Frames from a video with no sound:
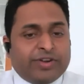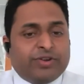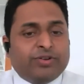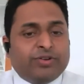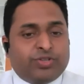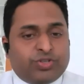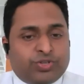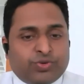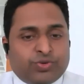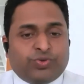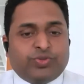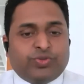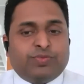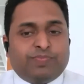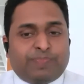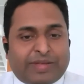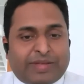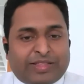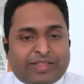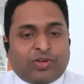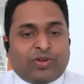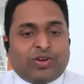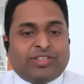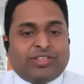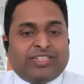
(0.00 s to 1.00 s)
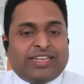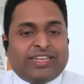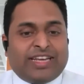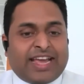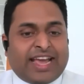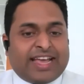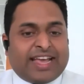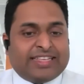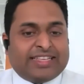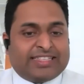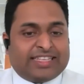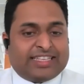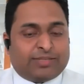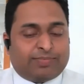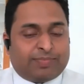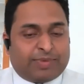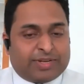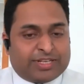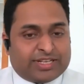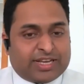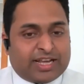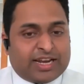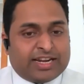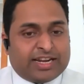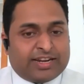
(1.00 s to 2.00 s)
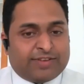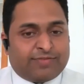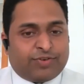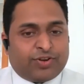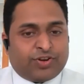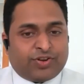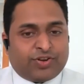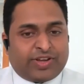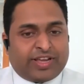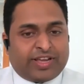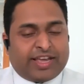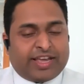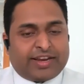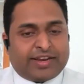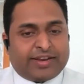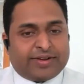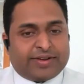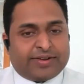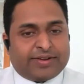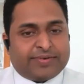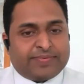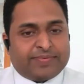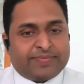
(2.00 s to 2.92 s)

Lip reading: you choose pathology as a specialty for your career?